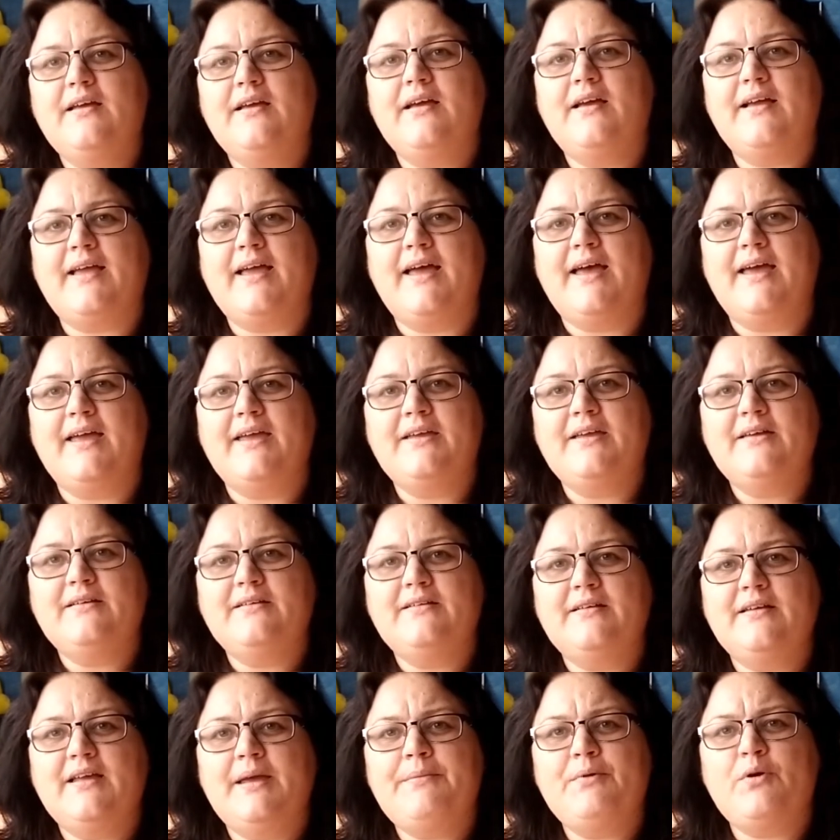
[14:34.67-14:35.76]
okay?
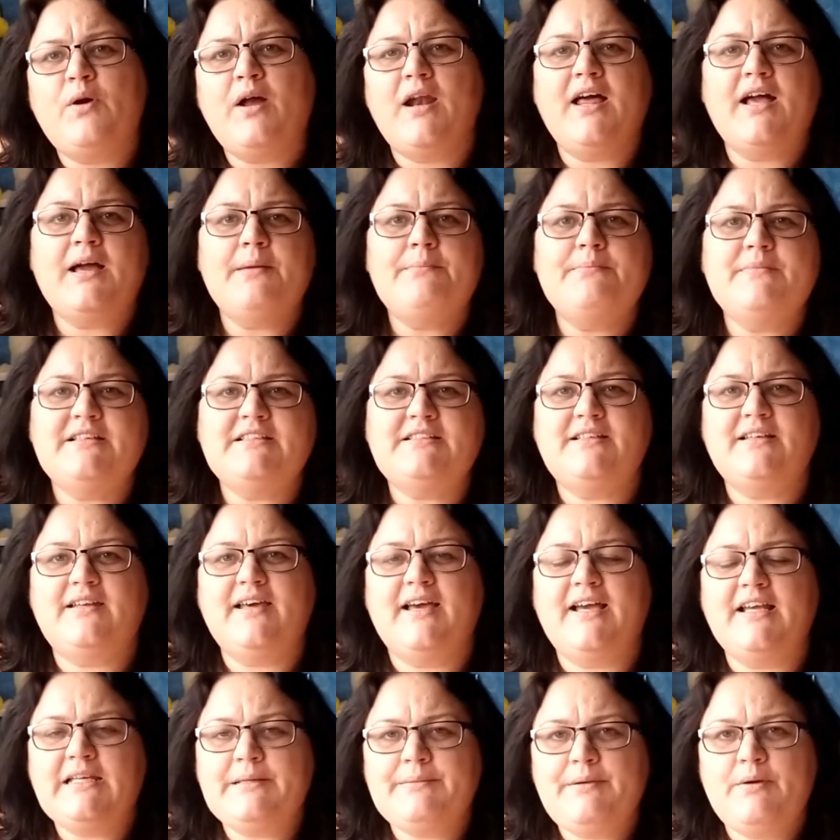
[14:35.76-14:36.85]
It'd be quite like a misty
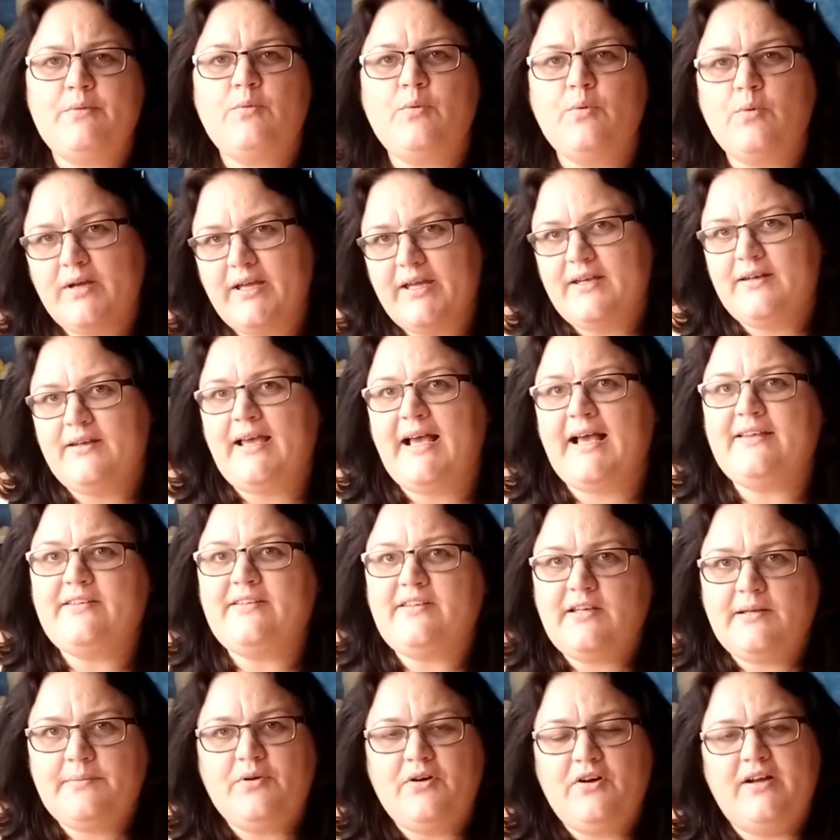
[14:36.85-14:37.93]
day. She'd be walking, hands in
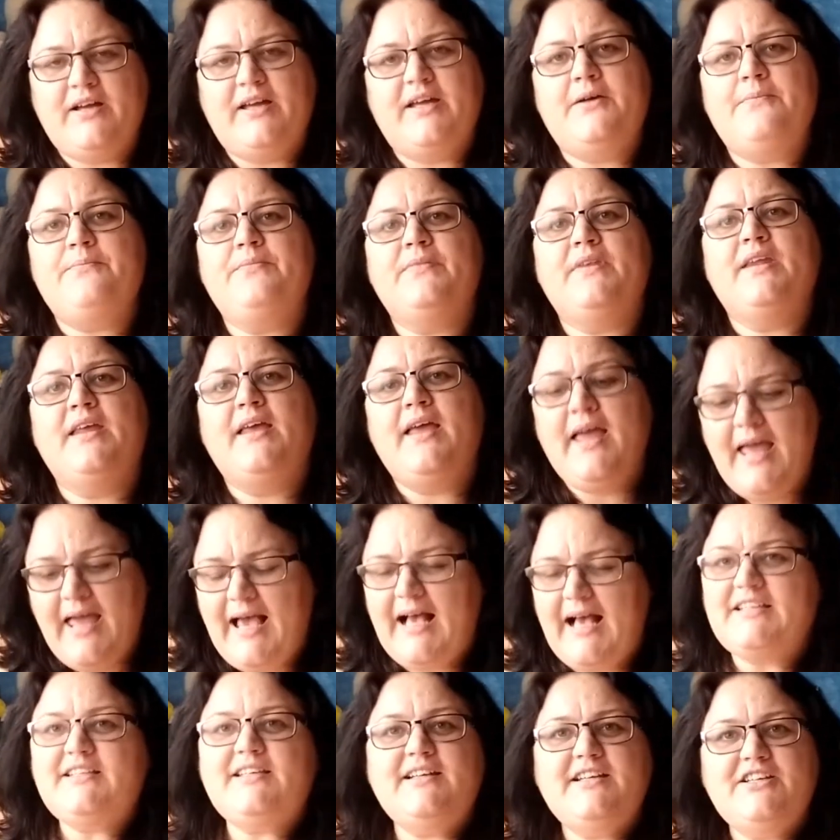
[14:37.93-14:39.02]
her pocket,
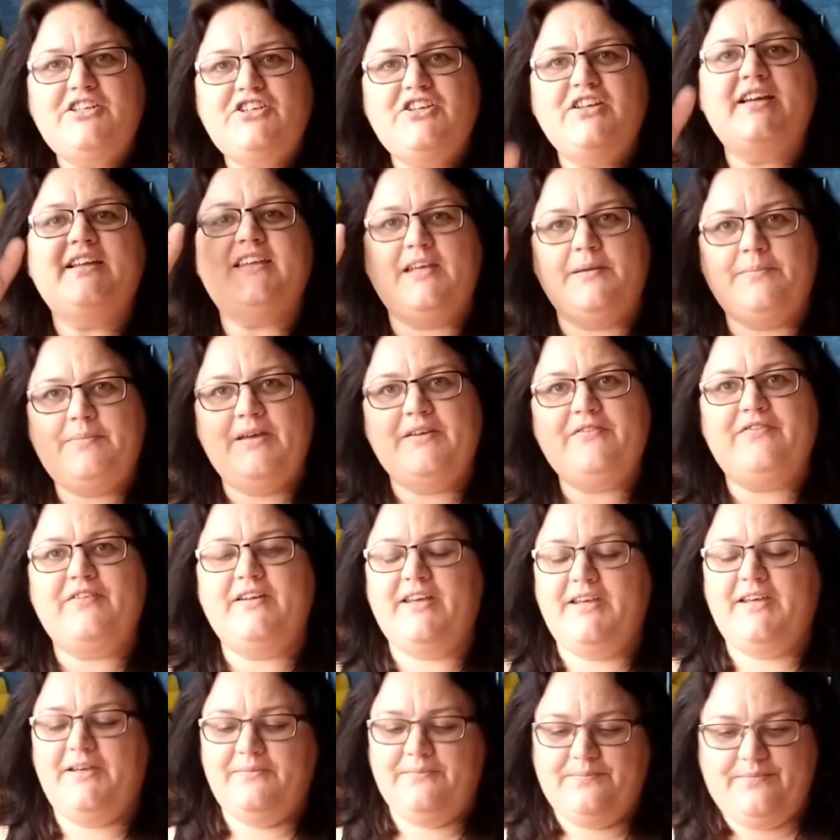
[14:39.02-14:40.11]
and suddenly she'd get the
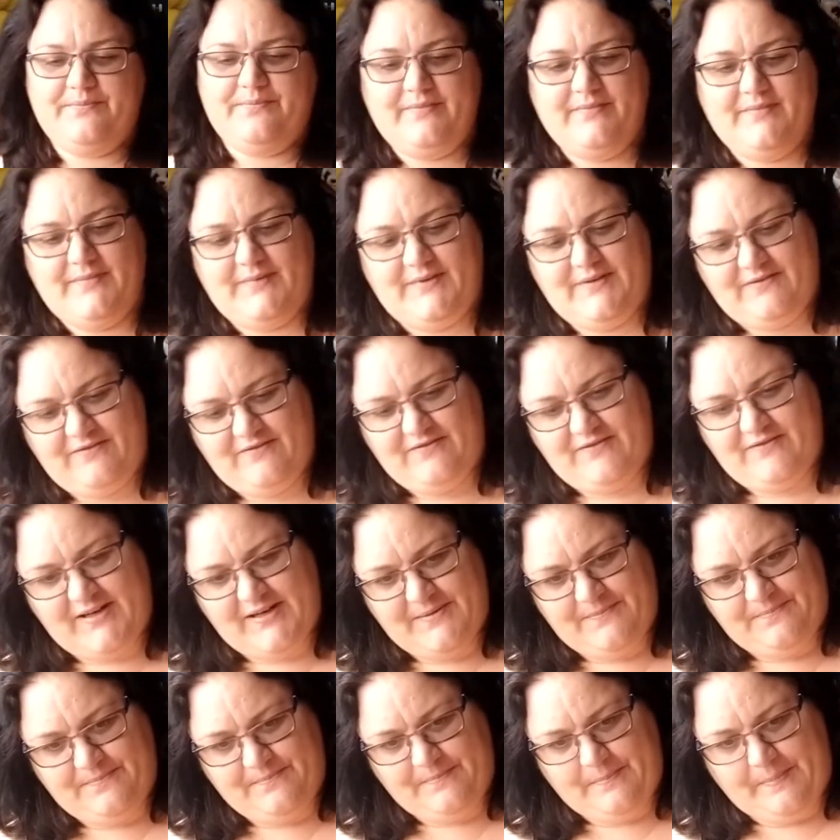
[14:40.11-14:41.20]
epiphany. Right.
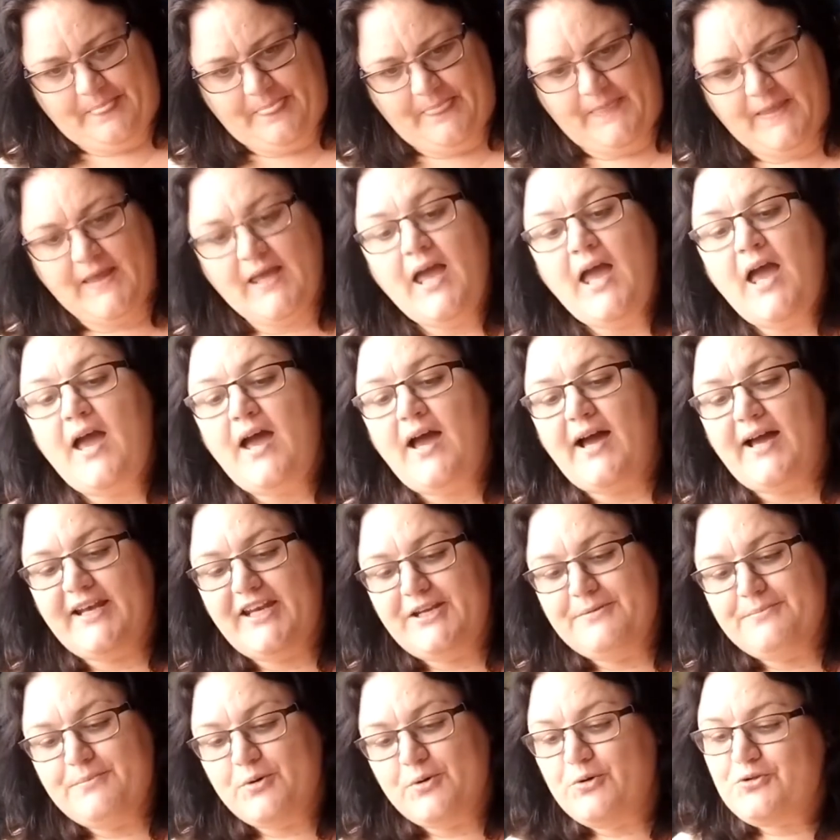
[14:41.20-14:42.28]
I
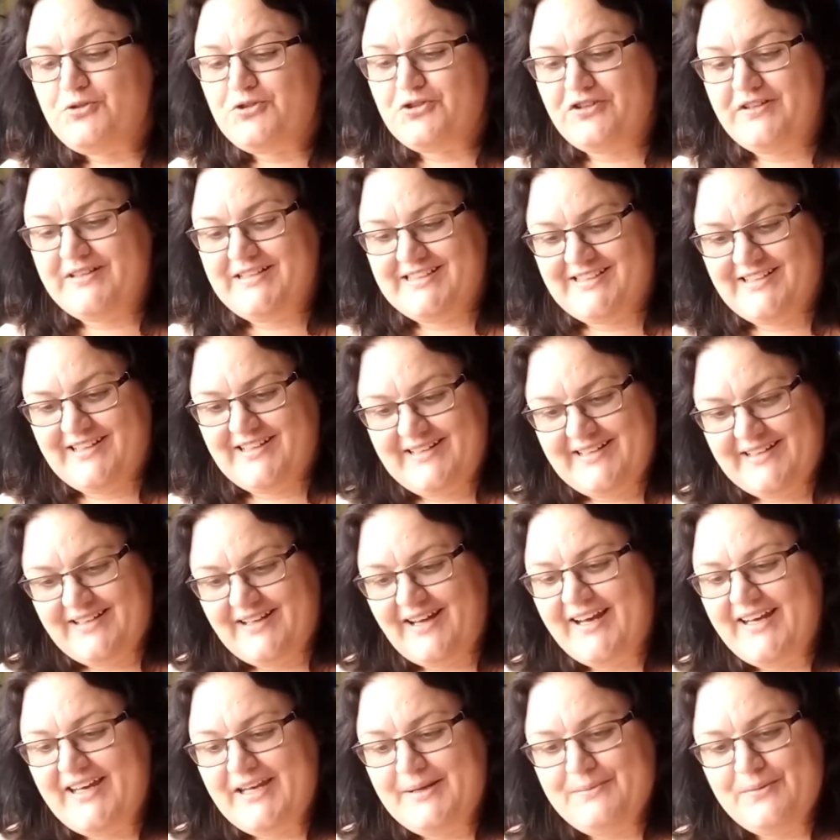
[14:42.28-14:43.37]
need more, Troy decided.
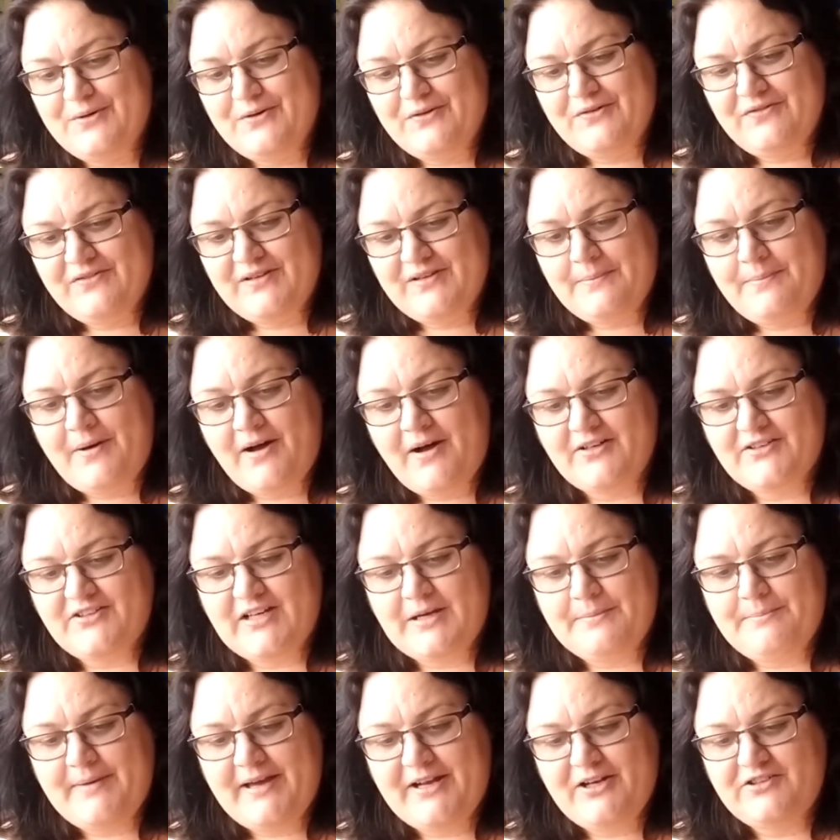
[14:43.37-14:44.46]
I need more than a
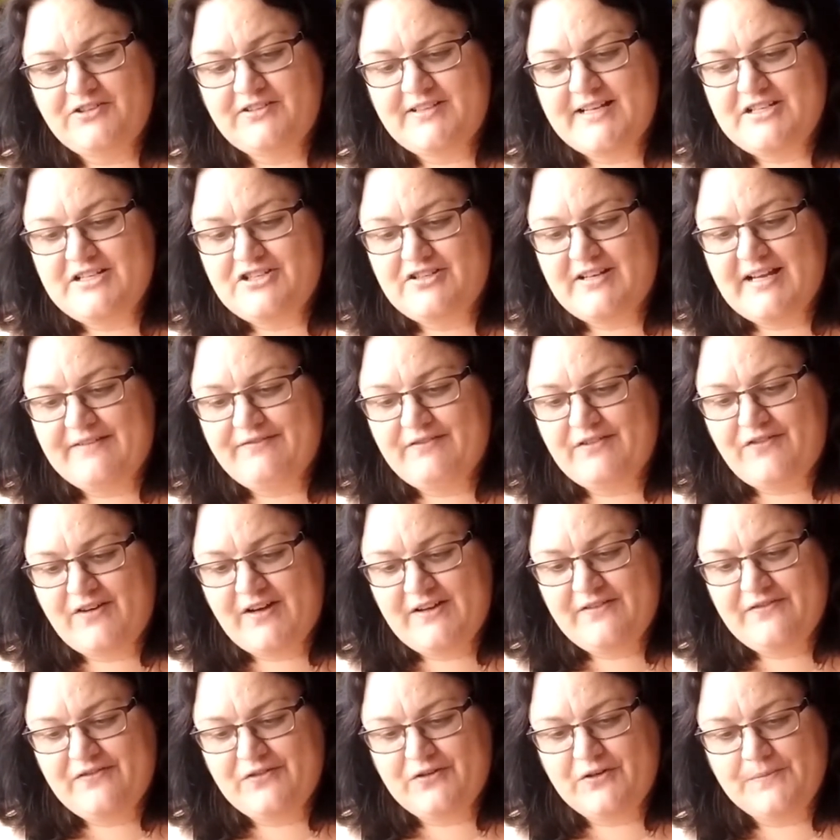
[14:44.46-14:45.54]
part-time man whose attention I have to fight
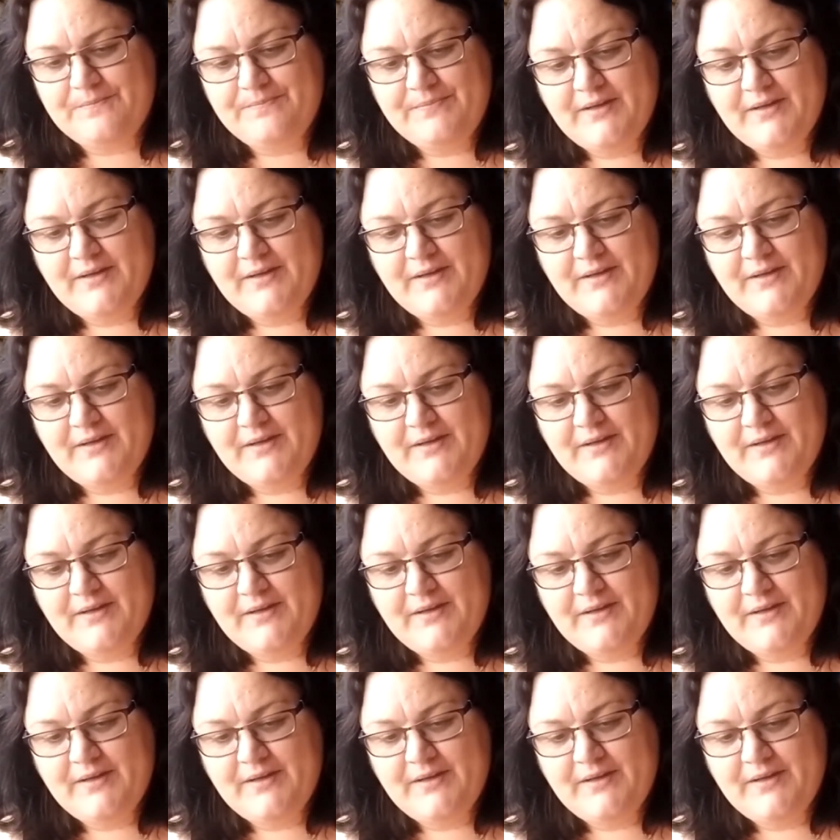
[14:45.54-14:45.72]
for.